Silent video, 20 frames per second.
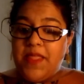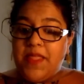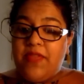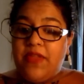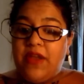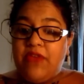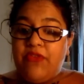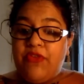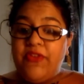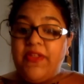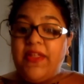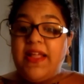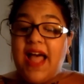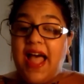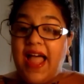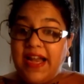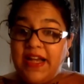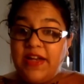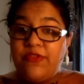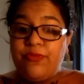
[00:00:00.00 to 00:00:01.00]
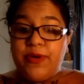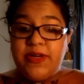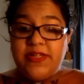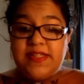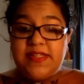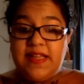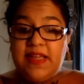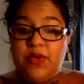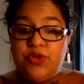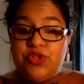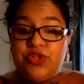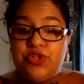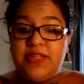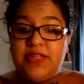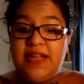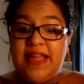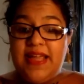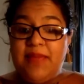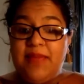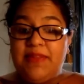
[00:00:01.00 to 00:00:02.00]
Therefore, the kind of persecution
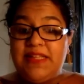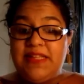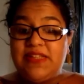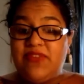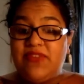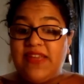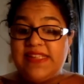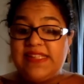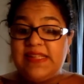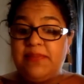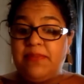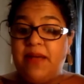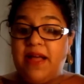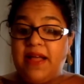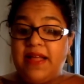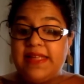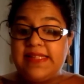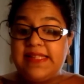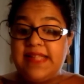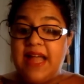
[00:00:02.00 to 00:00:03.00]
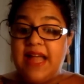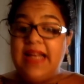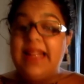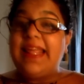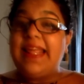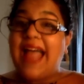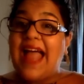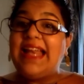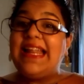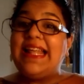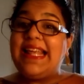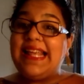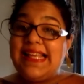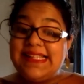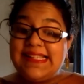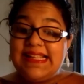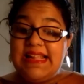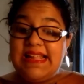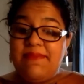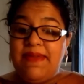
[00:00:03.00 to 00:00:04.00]
that Ahmadis face in Pakistan can
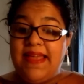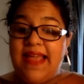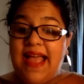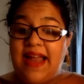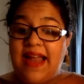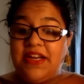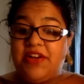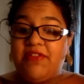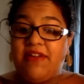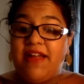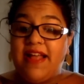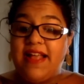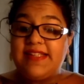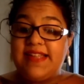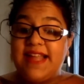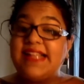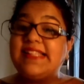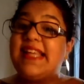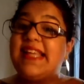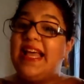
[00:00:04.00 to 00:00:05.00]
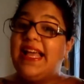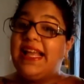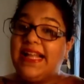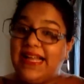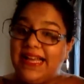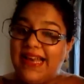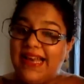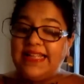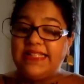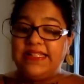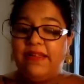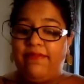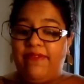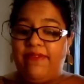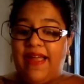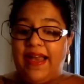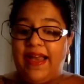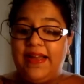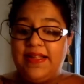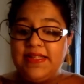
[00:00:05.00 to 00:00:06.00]
easily be categorized as collective
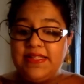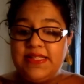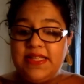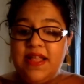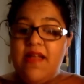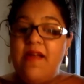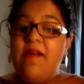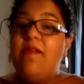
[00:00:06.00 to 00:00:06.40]
violence,